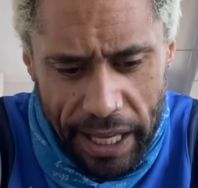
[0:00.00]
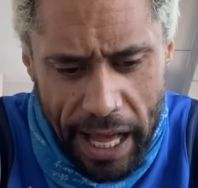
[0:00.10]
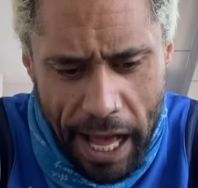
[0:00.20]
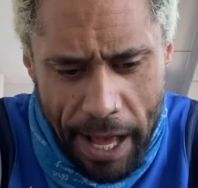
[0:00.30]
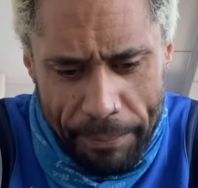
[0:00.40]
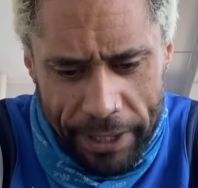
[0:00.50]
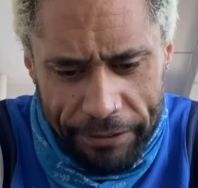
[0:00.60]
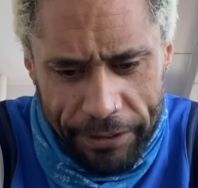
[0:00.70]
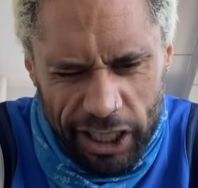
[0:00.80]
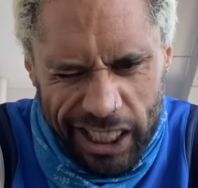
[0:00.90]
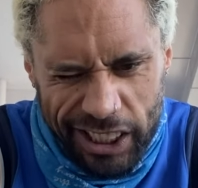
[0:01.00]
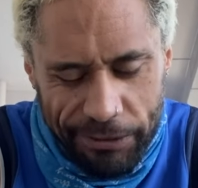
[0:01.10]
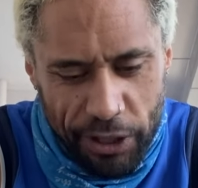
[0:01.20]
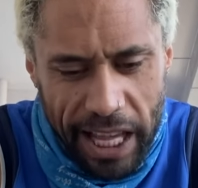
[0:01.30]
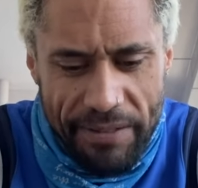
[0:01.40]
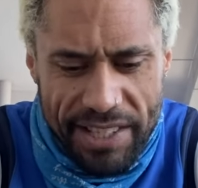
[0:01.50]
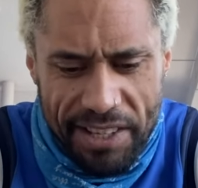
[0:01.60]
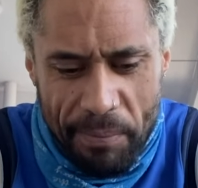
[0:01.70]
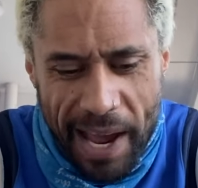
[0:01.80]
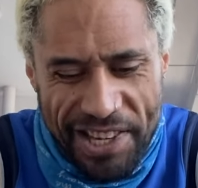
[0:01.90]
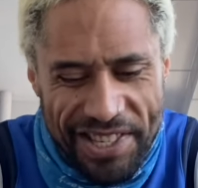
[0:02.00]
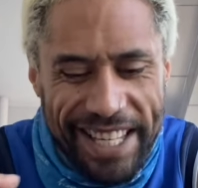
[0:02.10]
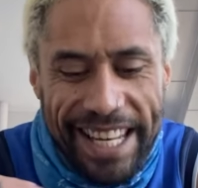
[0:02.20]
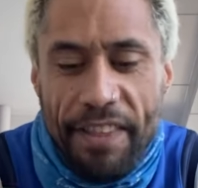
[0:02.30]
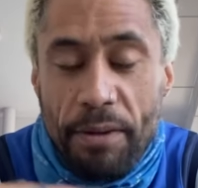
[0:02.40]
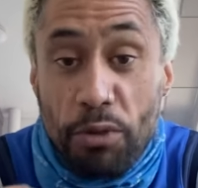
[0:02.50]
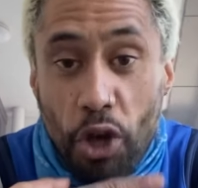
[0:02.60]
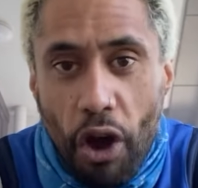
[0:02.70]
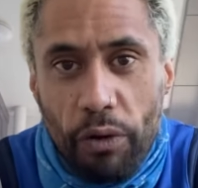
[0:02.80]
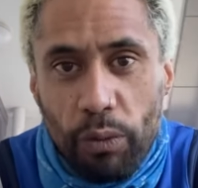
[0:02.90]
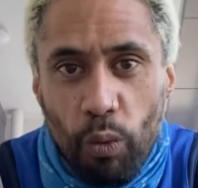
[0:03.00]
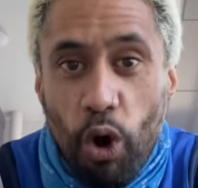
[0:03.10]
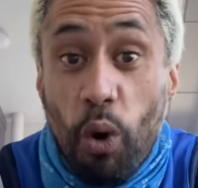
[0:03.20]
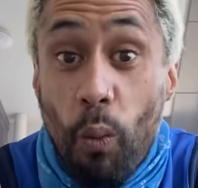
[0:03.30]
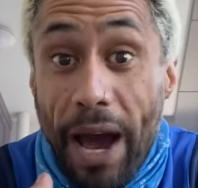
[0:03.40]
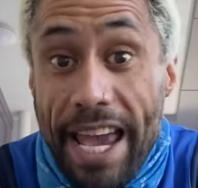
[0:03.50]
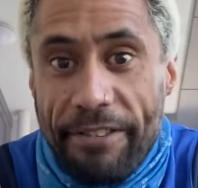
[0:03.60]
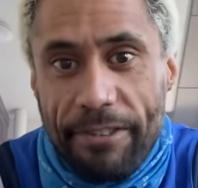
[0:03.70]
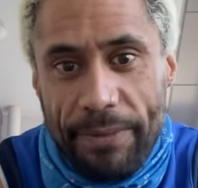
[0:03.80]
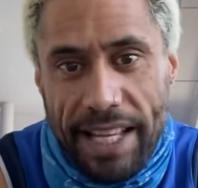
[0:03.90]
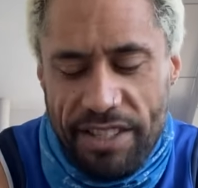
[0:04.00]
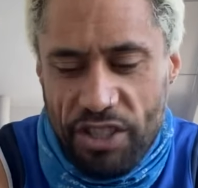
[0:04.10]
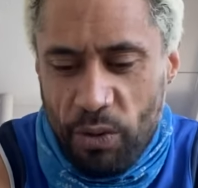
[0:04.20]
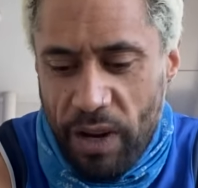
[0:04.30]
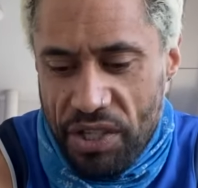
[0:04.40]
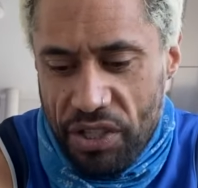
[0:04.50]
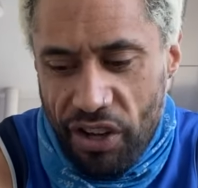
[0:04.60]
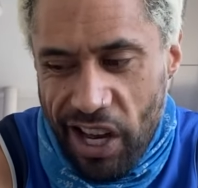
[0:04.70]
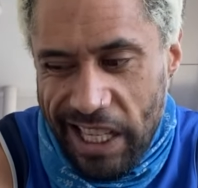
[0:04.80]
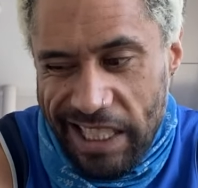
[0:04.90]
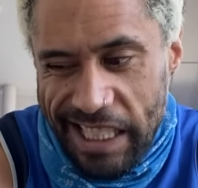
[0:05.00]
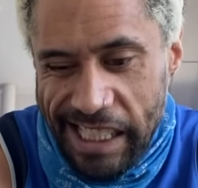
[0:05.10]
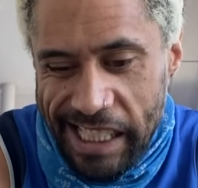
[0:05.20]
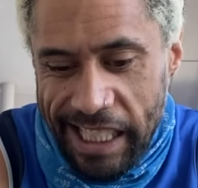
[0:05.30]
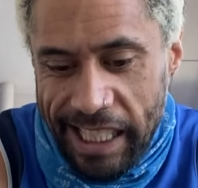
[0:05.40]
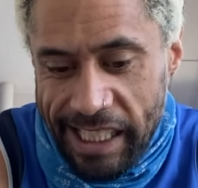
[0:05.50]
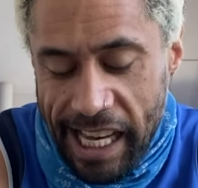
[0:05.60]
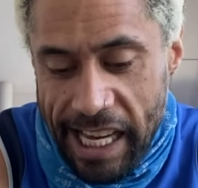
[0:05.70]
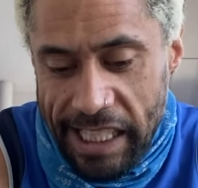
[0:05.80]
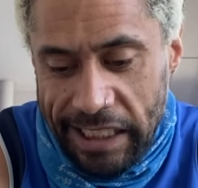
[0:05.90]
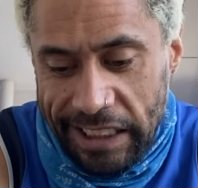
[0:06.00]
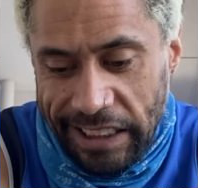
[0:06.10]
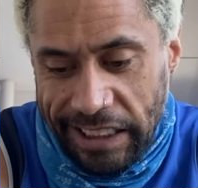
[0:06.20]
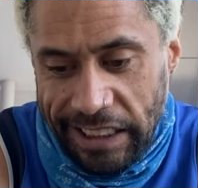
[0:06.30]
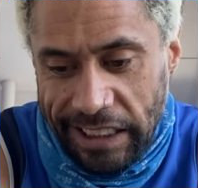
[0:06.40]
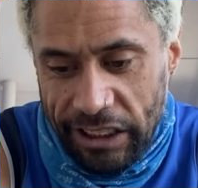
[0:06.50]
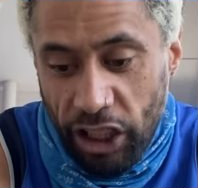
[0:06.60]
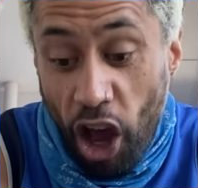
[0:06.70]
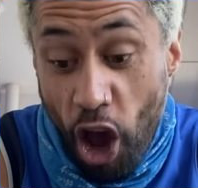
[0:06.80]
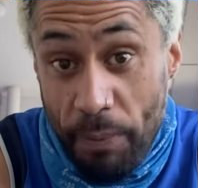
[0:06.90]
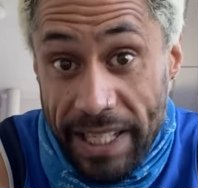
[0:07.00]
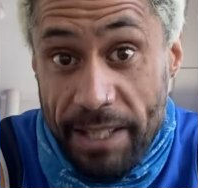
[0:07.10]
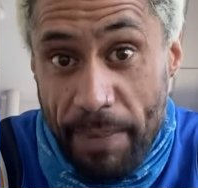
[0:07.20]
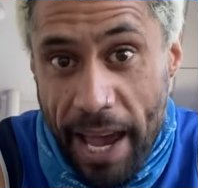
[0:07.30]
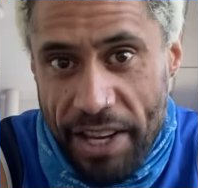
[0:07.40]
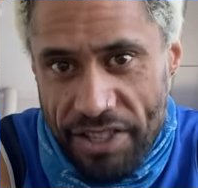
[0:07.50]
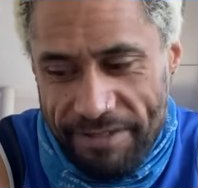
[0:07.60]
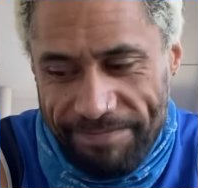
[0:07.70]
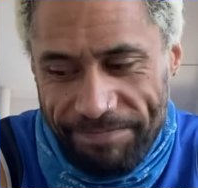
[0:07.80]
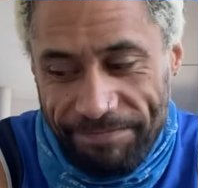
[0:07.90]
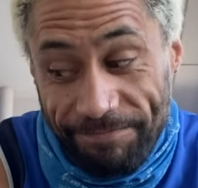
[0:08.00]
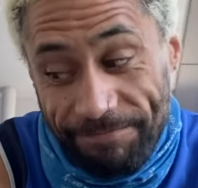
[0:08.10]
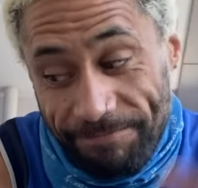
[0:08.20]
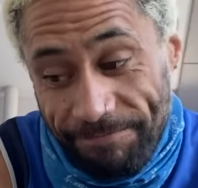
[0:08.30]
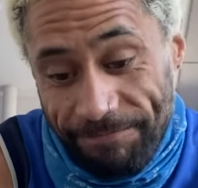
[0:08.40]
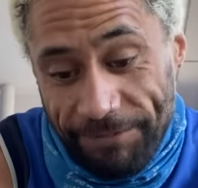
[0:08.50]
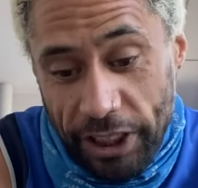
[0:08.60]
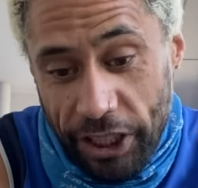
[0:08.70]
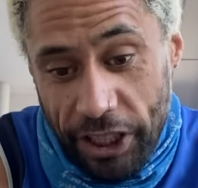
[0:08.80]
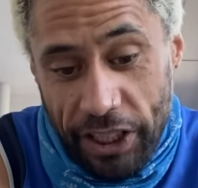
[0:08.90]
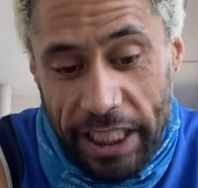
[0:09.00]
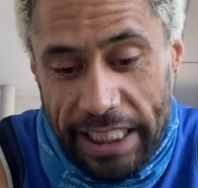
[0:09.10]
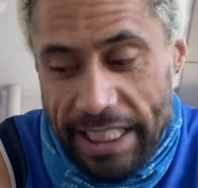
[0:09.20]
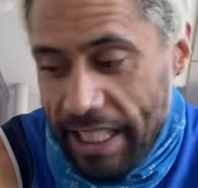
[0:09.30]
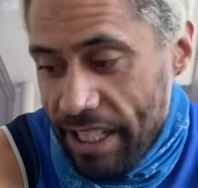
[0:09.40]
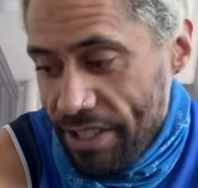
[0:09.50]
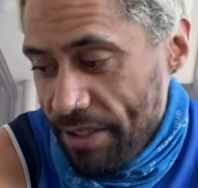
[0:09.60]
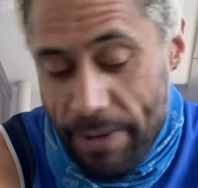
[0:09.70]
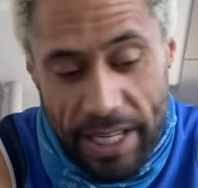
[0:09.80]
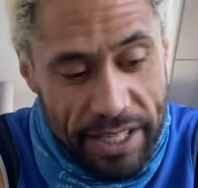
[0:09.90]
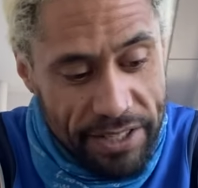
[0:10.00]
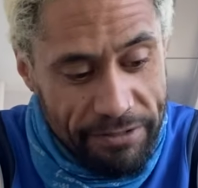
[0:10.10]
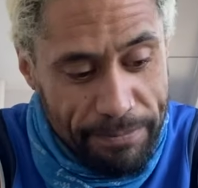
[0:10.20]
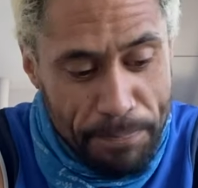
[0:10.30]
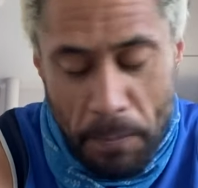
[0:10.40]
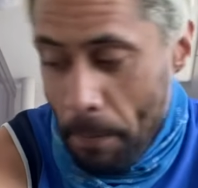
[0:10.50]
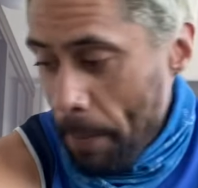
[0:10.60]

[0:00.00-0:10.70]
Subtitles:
And I feel like you've got to have this compassion to let them go and walk away from that situation, guys. Okay? Hope and expansion. All right, let's get into the meanings of them.